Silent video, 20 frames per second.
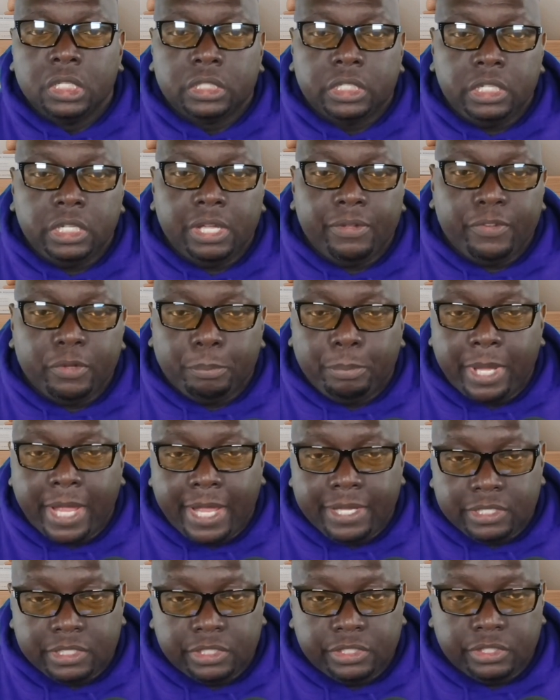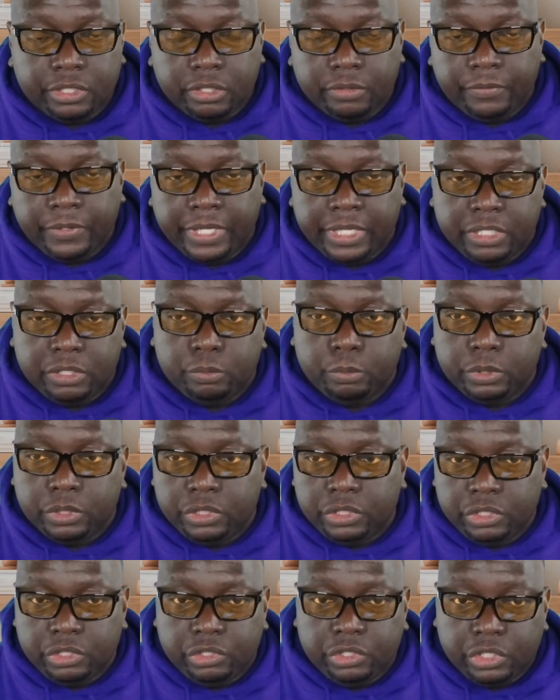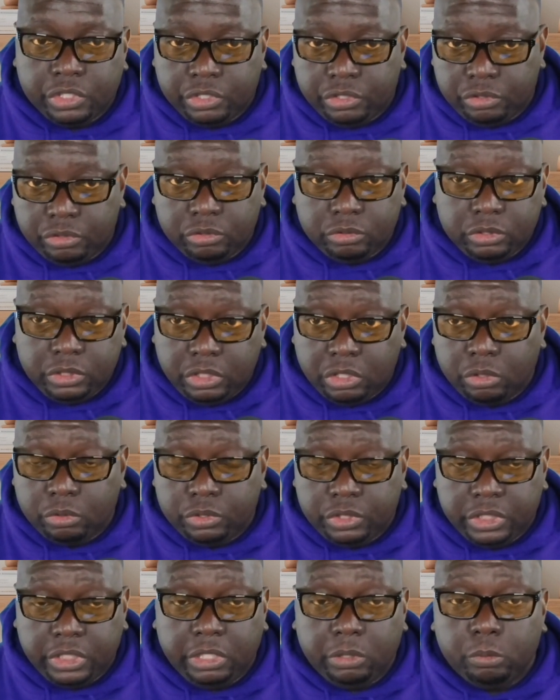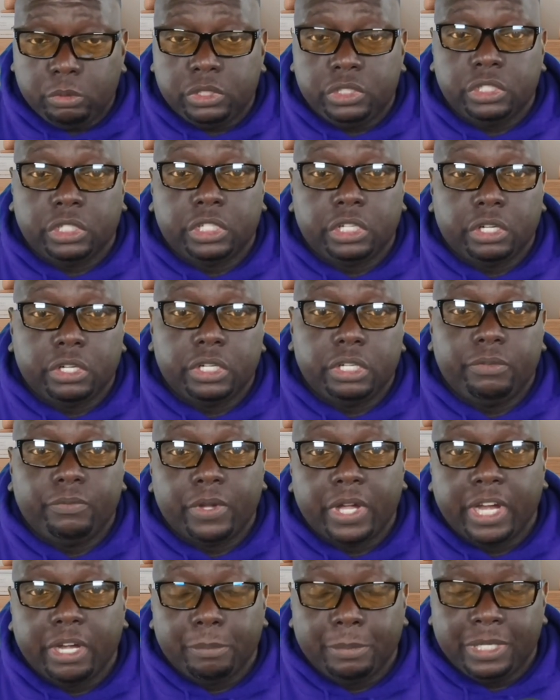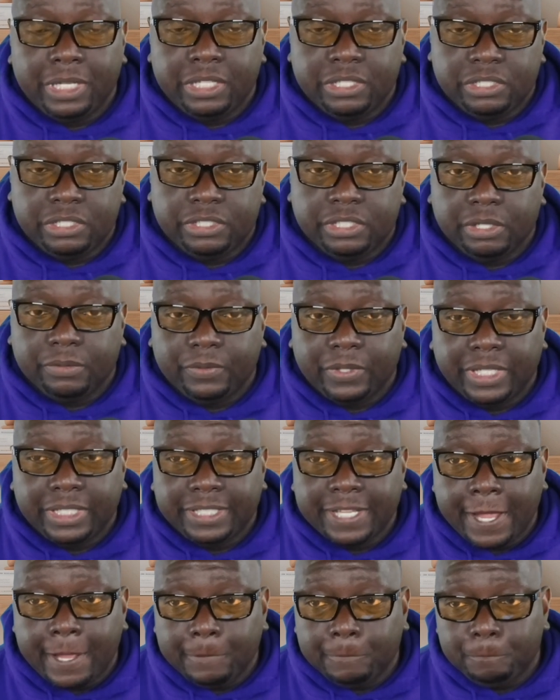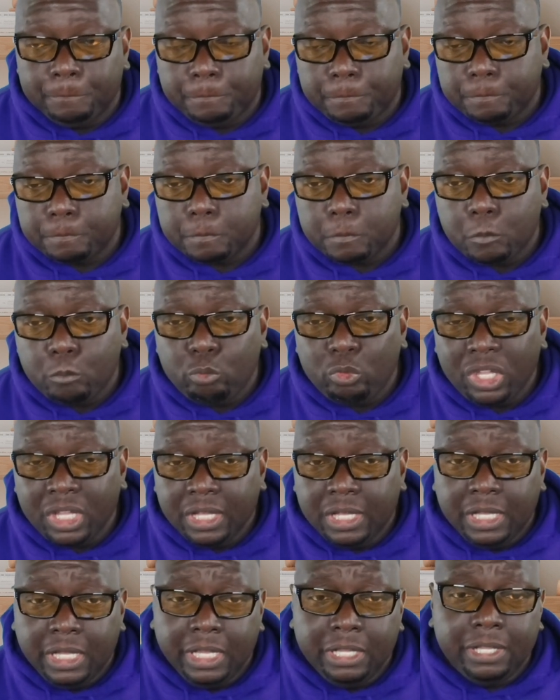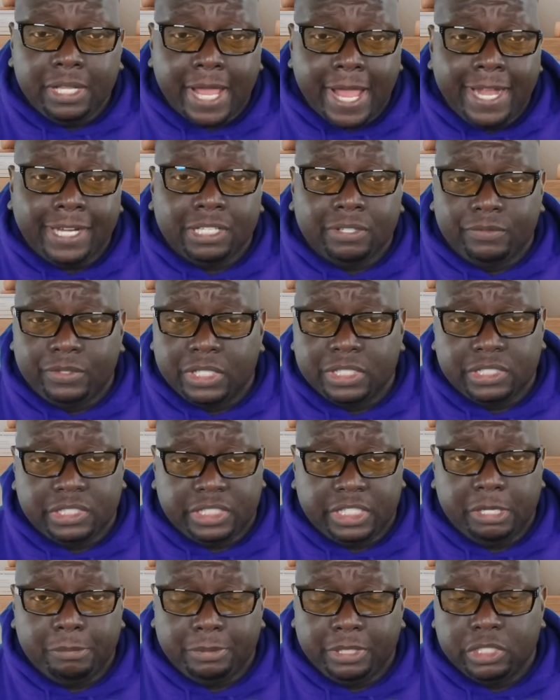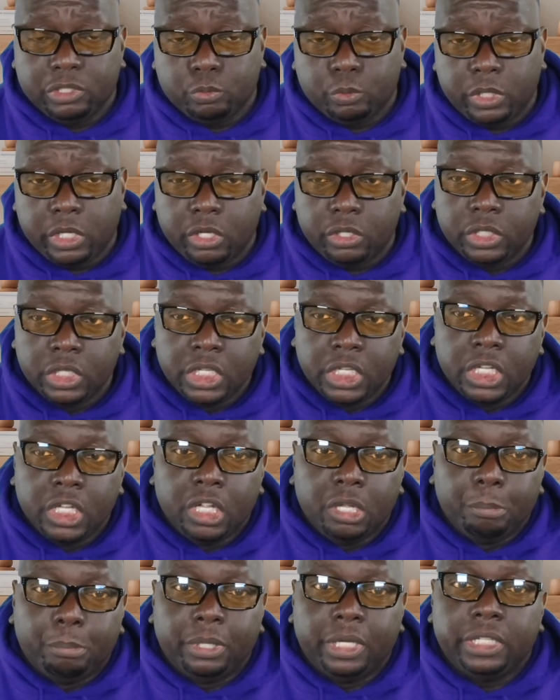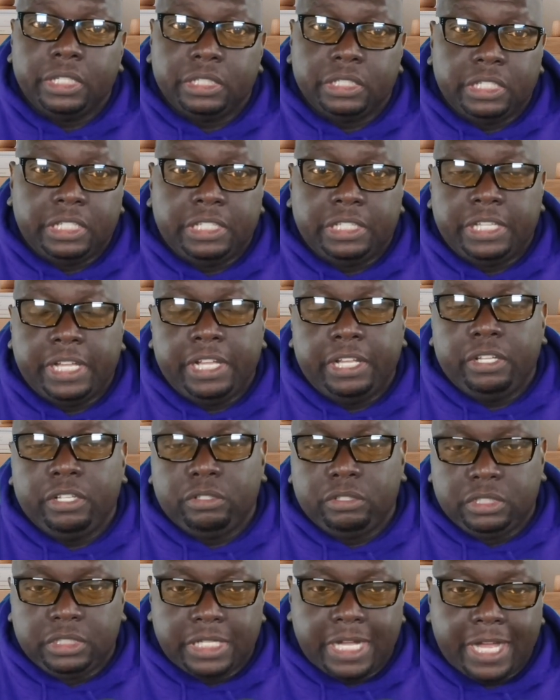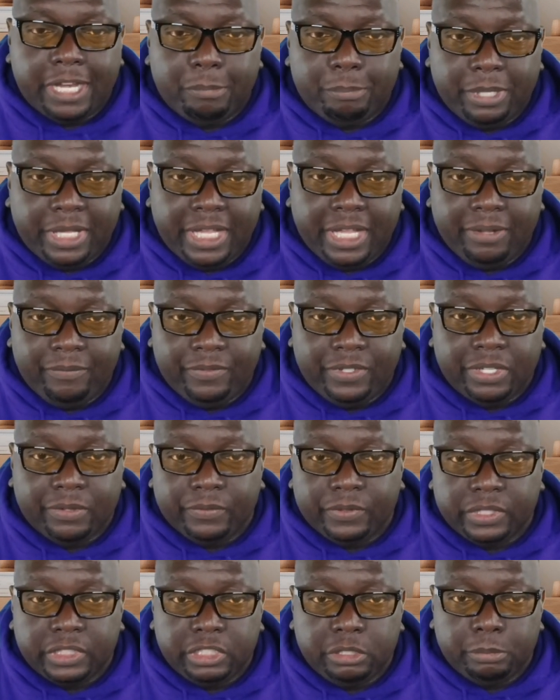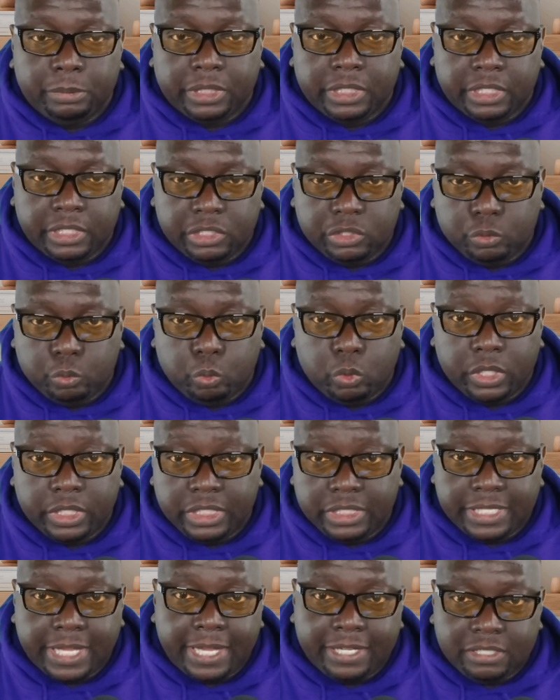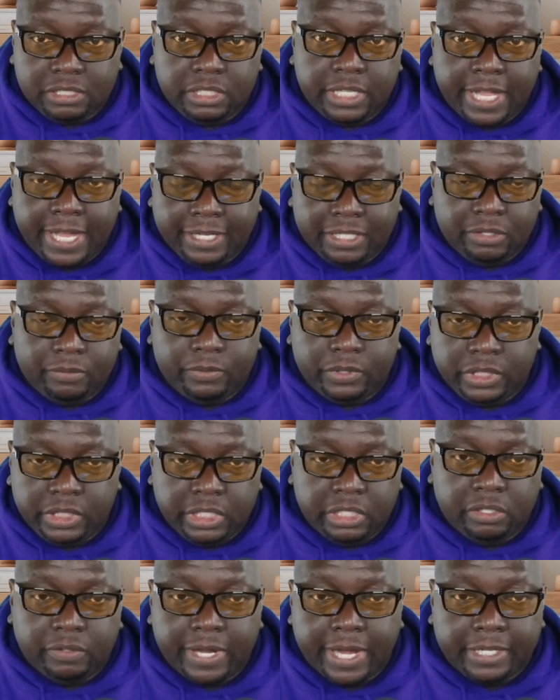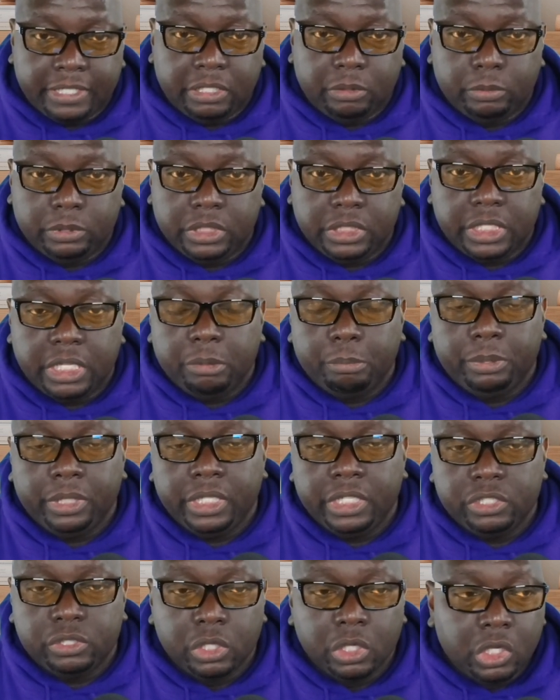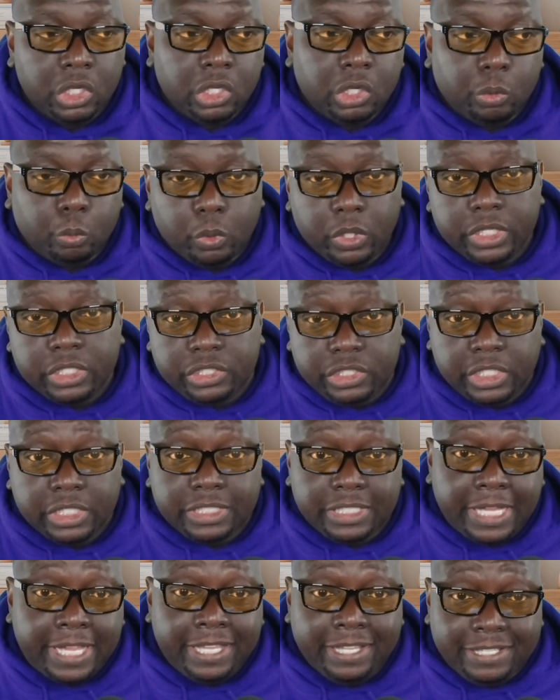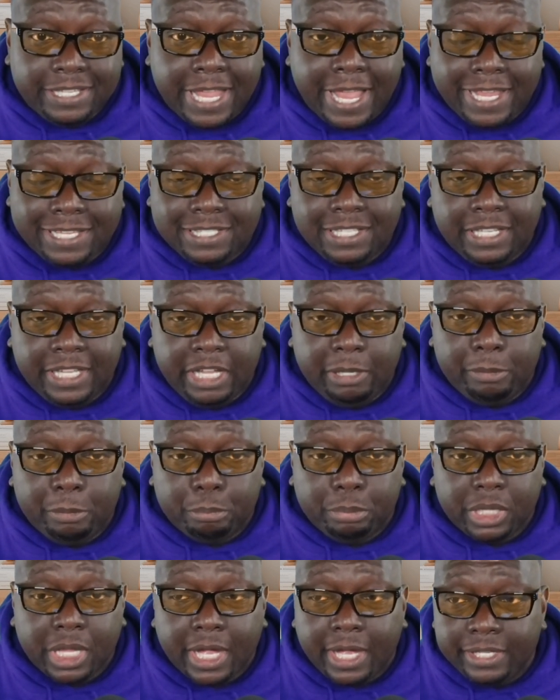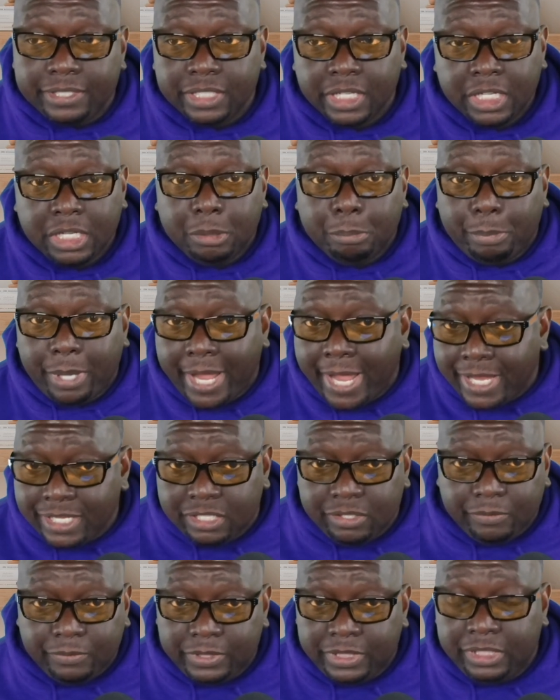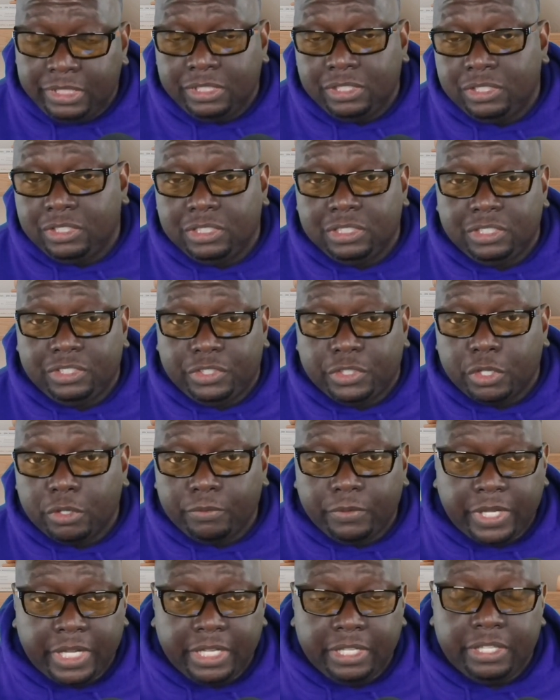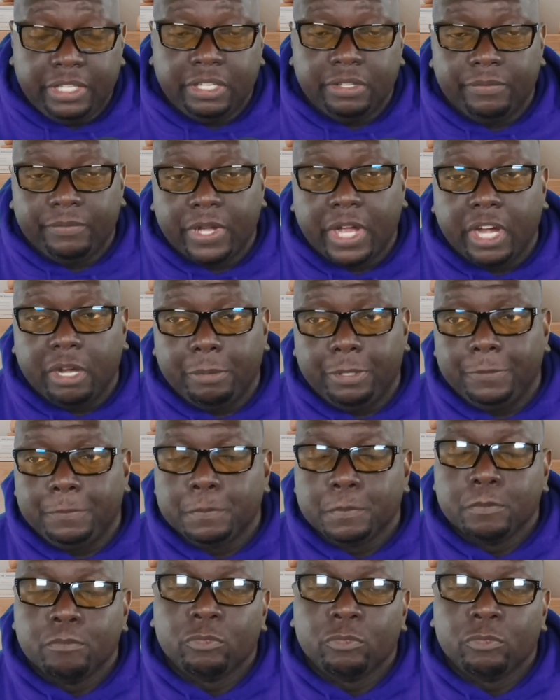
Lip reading: Then you have your passive surveys, which is just, seeing what your current environment is and stuff like that. And active does the same thing as well, but they kind of behave differently because one is actually actively interacting with the APs. One is just, as the name implies, passively surveying the environment.